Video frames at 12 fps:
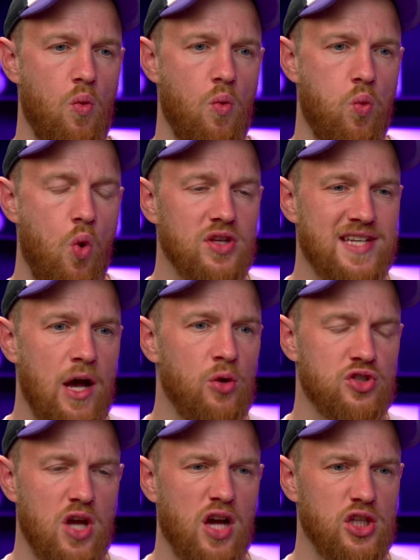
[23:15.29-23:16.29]
What
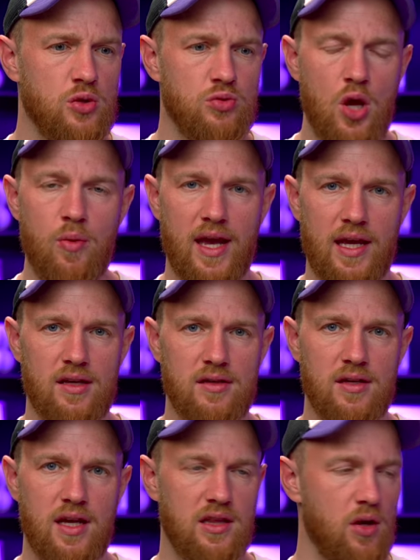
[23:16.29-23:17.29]
else are you doing
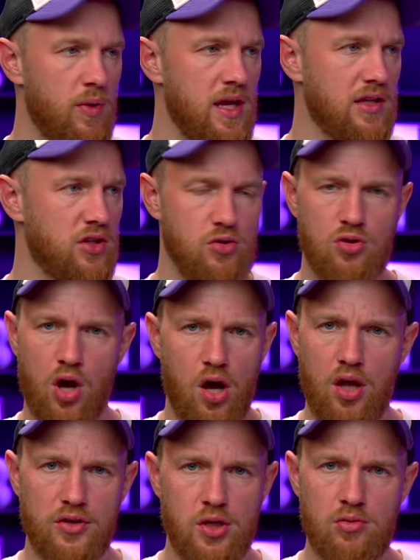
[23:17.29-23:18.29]
in the week that you
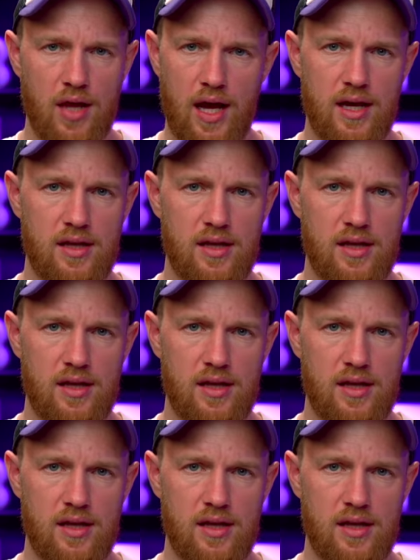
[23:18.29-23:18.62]
can't do that?